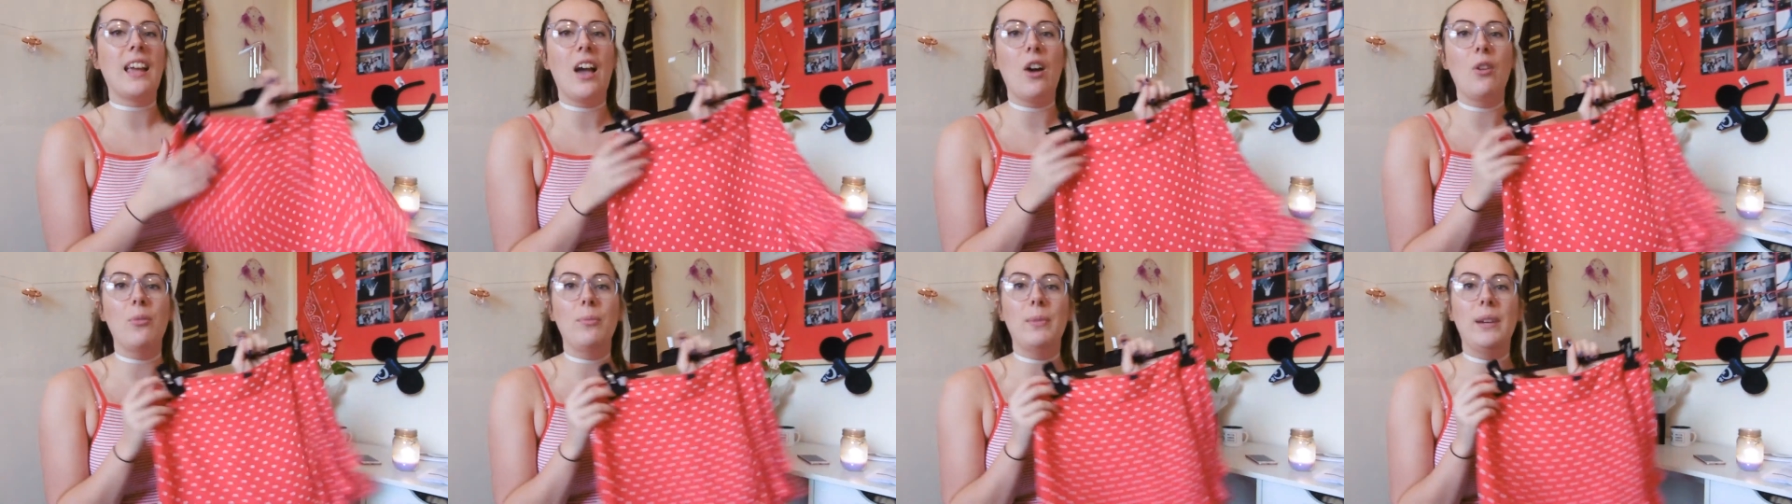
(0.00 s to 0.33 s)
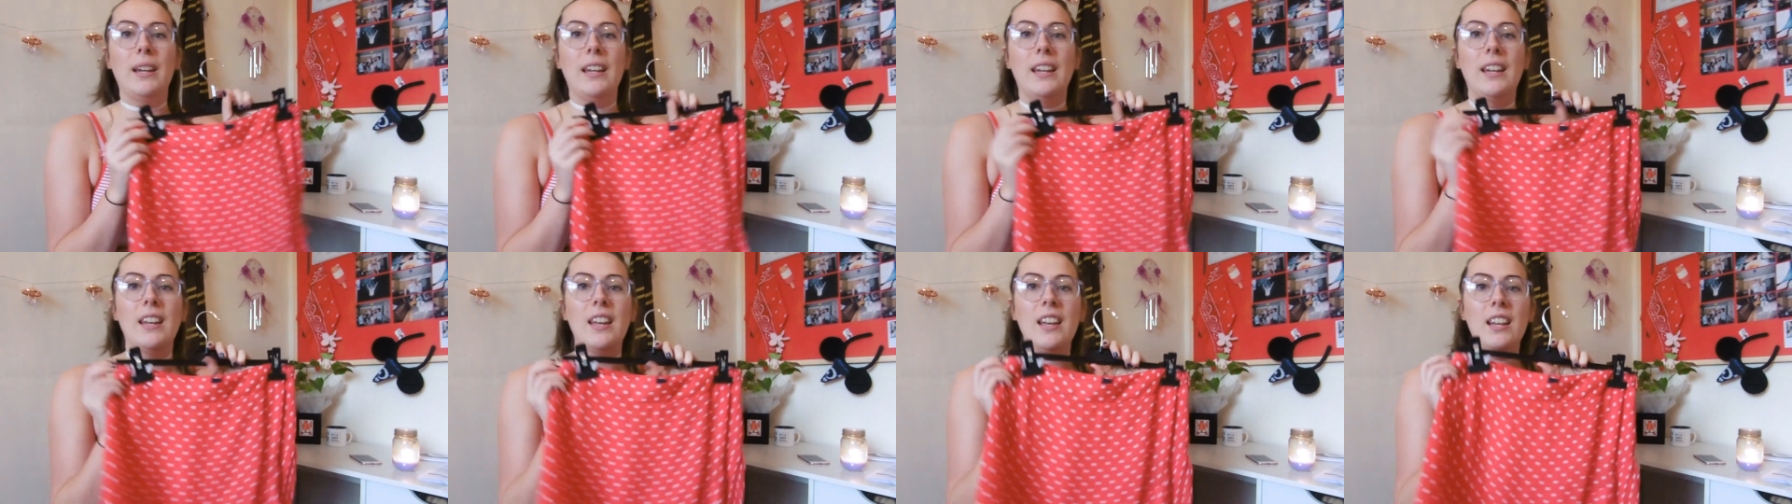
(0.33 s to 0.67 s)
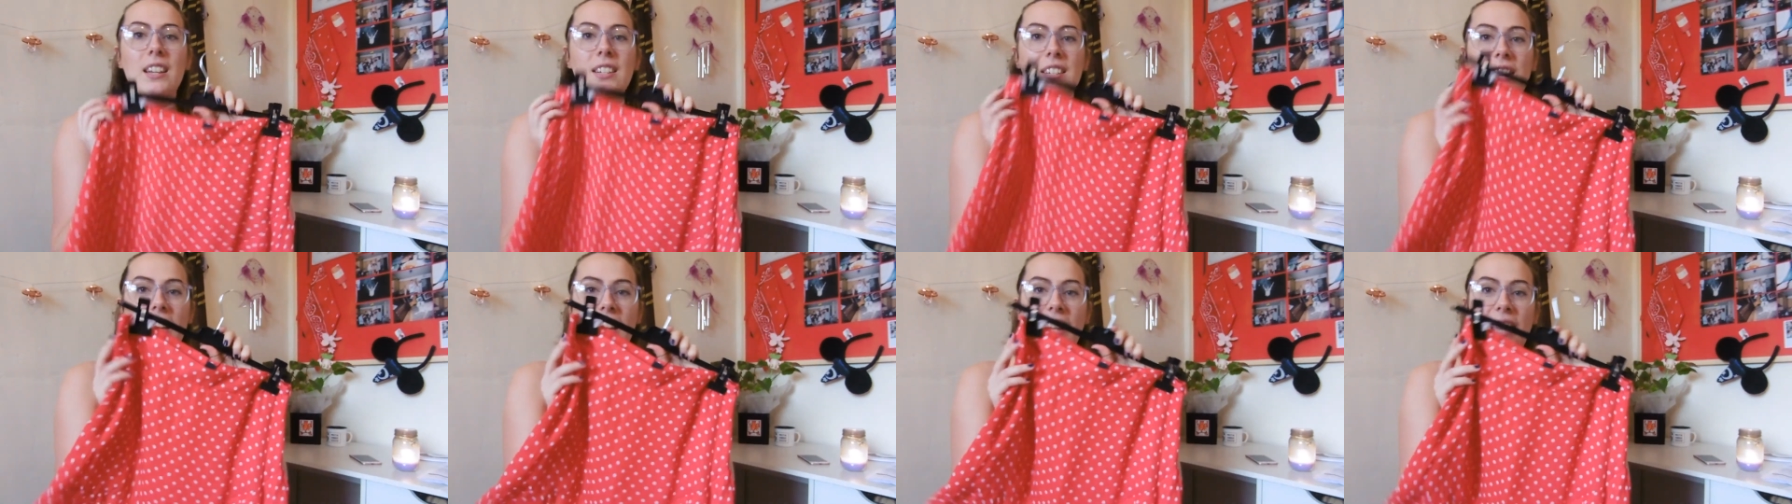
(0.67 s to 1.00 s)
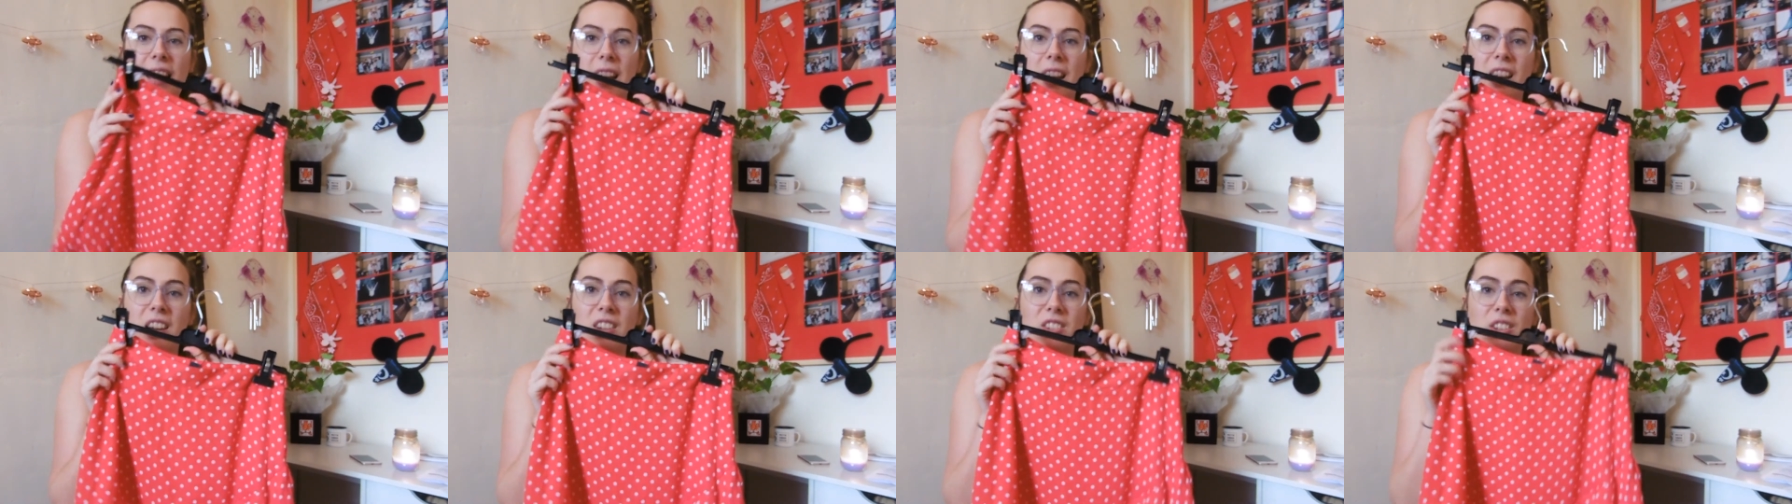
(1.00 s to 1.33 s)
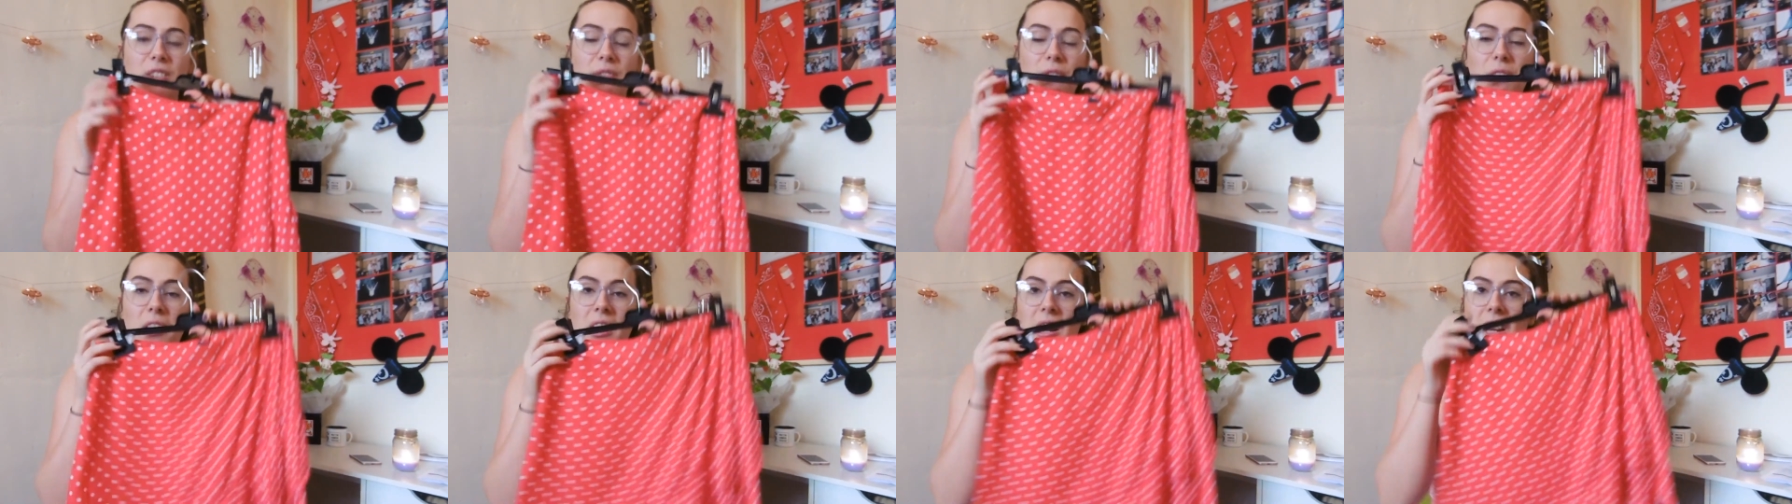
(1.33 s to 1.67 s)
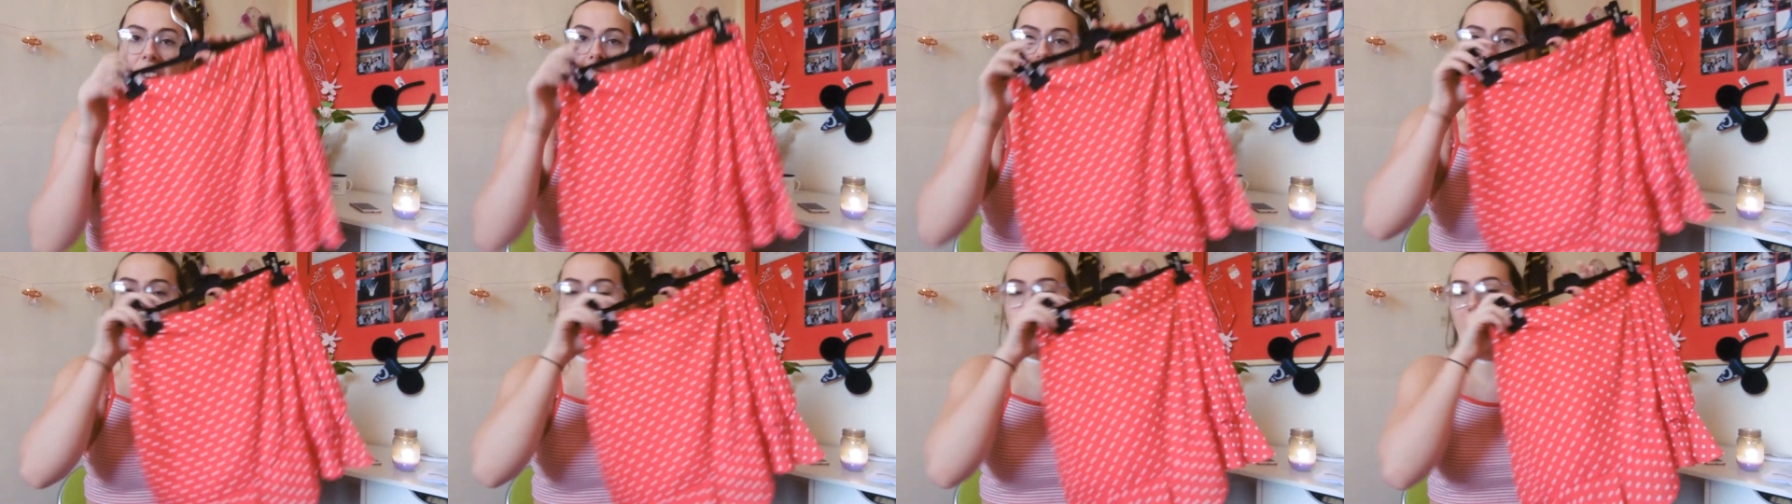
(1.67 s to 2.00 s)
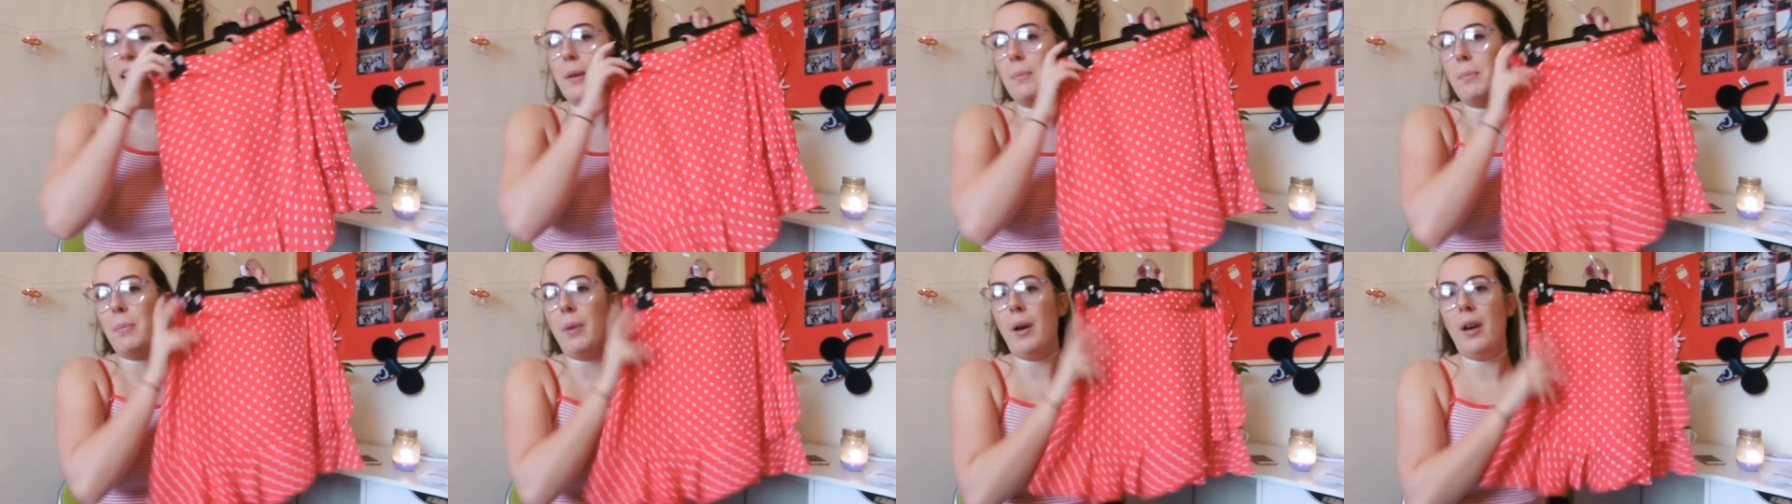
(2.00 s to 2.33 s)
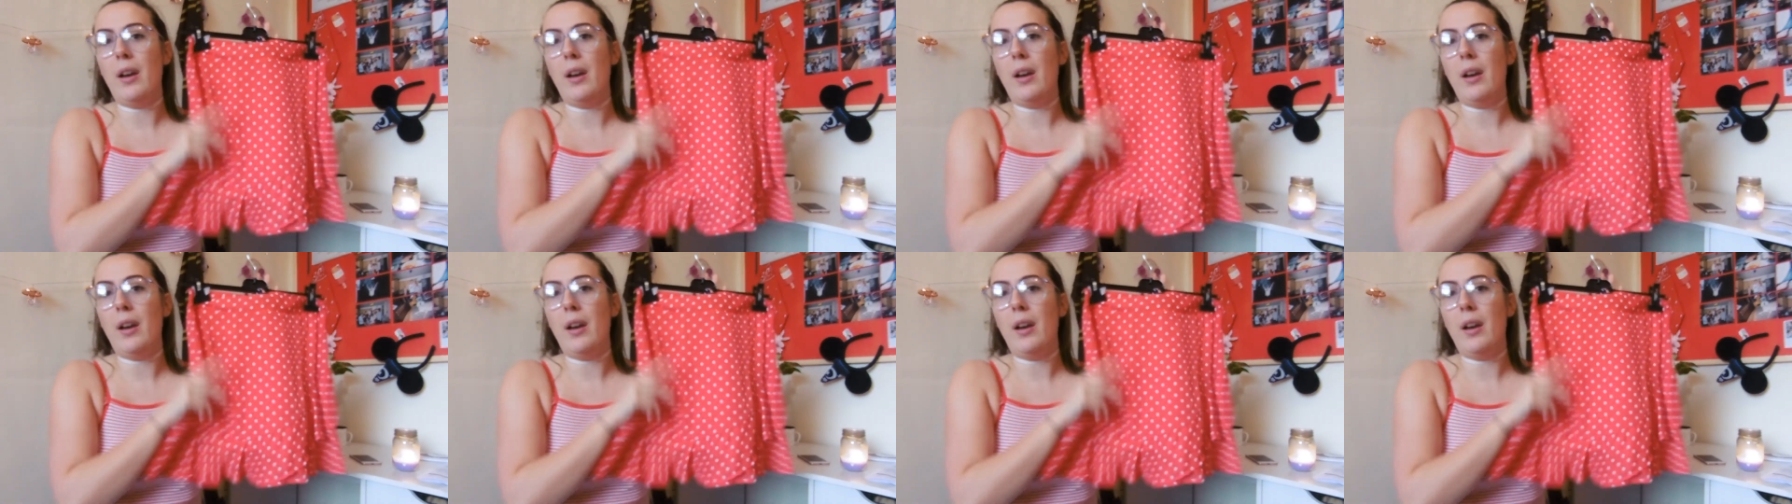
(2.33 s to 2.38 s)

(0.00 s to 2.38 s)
help me take it in because I really like it,